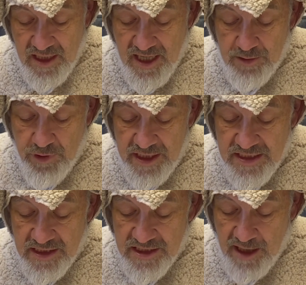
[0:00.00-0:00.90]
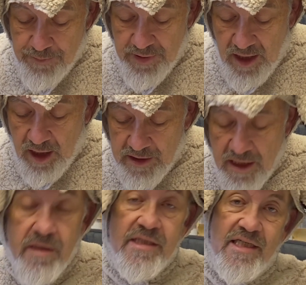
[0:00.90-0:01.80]
and raise us up, our
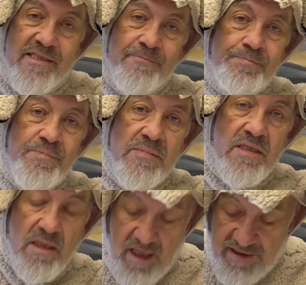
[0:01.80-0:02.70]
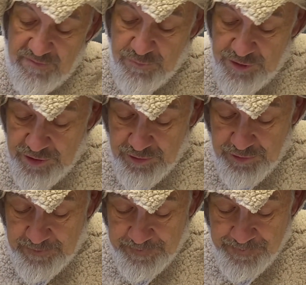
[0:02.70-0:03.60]
guardian, to life renewed.
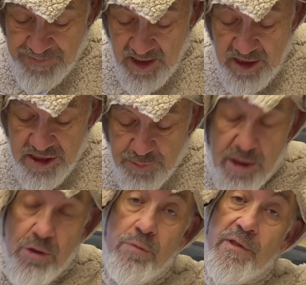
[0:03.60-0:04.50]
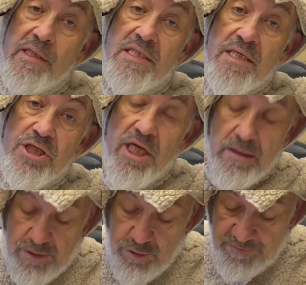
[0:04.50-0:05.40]
Spread over us the
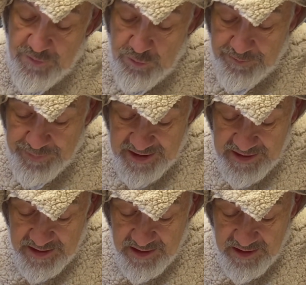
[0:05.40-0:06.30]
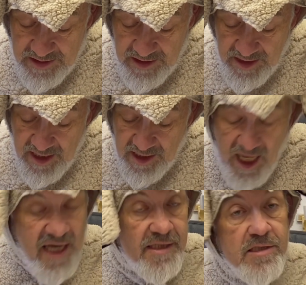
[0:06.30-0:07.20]
shelter of your peace.
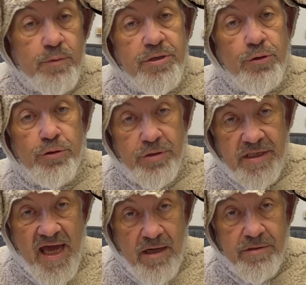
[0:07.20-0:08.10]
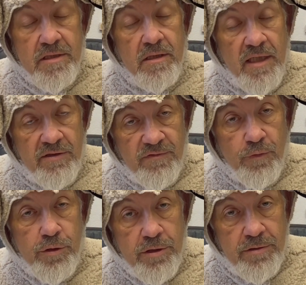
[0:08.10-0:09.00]
Guide us with your good counsel, and
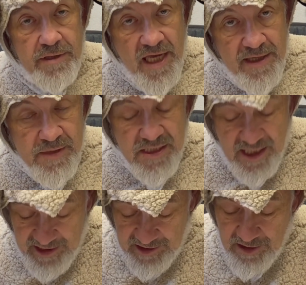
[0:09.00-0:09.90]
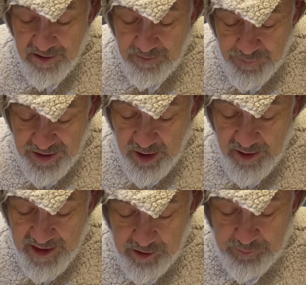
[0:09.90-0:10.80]
for your name's sake, be
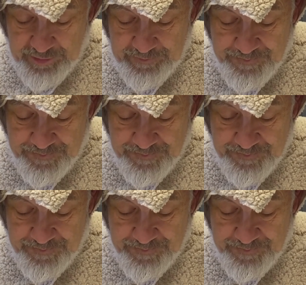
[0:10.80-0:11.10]
our help.